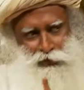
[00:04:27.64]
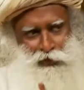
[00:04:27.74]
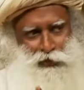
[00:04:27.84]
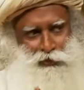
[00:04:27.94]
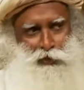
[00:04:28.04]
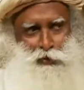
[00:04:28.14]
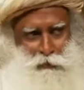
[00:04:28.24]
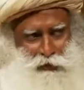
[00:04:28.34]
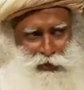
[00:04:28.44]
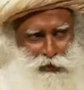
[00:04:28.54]
dinner that you
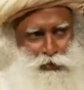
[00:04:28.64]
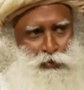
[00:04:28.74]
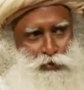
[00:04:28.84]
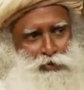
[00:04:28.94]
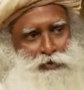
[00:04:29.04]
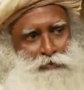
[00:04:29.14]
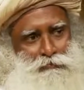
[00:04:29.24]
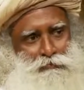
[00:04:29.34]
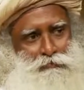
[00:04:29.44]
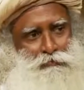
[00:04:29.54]
and me can choose.
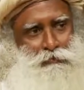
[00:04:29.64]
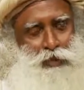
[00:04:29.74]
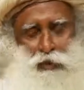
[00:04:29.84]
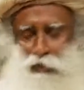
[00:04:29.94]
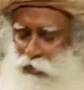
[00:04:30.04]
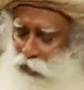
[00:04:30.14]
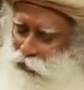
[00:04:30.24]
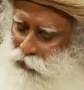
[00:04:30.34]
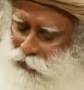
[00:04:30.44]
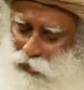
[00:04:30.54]
There are
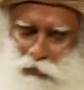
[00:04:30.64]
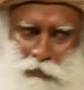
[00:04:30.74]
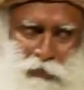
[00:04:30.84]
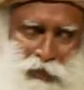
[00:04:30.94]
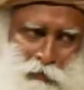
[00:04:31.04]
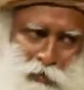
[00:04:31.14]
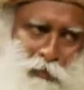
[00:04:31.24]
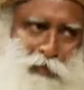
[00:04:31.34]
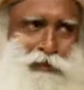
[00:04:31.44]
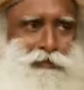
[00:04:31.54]
600 million
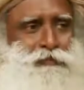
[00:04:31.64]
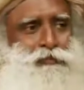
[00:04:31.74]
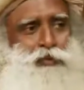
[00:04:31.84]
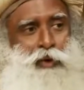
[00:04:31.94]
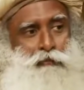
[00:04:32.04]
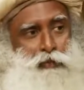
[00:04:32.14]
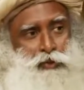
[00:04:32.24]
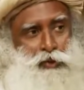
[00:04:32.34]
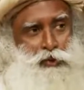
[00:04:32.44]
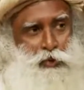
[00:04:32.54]
people who have no
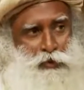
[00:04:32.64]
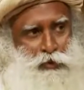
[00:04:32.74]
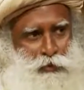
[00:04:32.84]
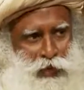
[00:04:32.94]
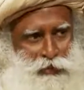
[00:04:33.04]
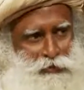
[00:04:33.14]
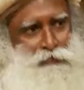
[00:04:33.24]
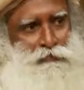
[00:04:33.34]
such choice tonight.